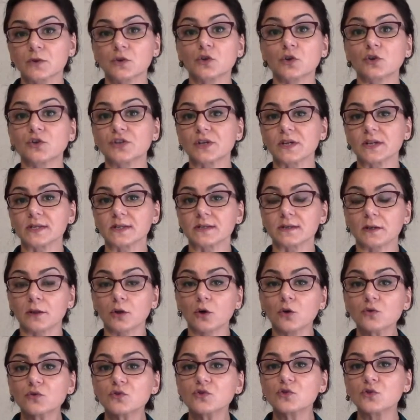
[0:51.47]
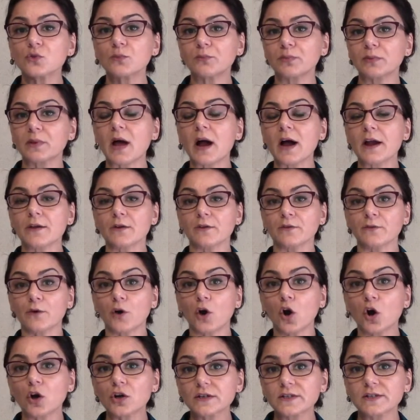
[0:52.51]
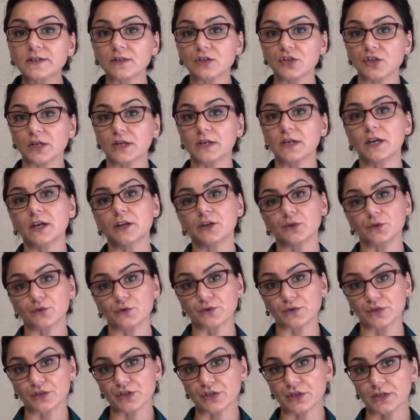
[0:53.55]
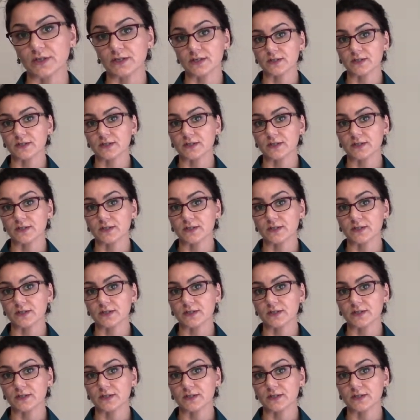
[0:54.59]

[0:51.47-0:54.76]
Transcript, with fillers: such as low supply of oxygen and nutrition.